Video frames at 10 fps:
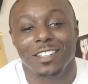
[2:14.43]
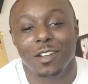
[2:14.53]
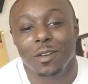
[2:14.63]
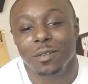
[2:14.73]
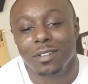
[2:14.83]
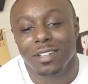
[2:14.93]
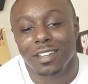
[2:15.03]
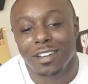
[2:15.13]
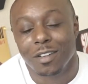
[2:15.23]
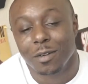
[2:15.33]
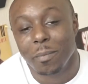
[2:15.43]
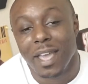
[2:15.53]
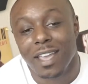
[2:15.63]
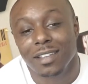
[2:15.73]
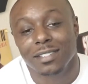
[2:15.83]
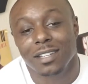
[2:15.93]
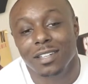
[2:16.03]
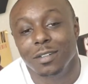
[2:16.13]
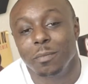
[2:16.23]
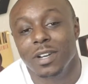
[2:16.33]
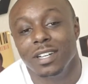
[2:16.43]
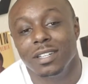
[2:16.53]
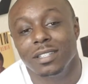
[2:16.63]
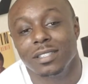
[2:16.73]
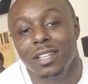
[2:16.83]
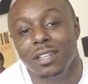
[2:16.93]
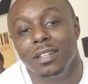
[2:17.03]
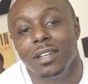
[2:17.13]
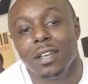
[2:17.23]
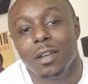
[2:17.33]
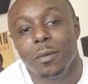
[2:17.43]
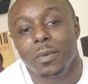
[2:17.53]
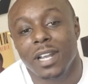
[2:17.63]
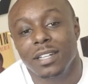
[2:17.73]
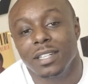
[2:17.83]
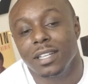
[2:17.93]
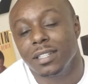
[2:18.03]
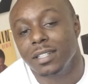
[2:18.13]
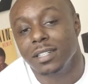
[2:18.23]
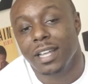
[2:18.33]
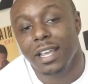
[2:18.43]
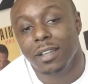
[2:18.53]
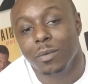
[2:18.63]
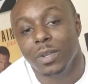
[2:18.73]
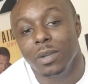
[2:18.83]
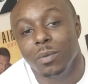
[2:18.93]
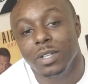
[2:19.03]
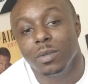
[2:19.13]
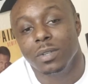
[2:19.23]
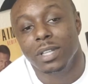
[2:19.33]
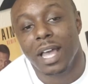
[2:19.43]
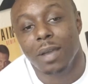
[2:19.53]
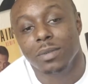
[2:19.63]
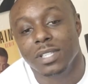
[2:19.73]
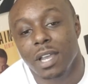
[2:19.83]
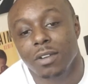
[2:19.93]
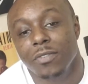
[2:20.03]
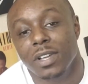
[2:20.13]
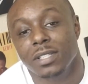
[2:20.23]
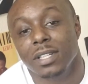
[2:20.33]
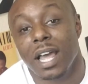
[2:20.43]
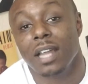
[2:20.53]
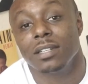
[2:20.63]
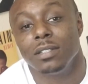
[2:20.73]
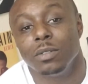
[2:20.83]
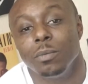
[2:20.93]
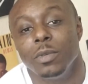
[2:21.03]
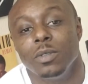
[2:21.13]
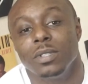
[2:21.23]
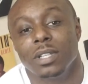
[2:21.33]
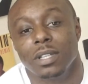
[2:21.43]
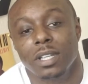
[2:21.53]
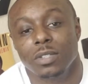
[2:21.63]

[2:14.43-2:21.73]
You know, the bag is there, the money is there, but at the end of the day, we do a lot, we sacrifice a lot to do music. It's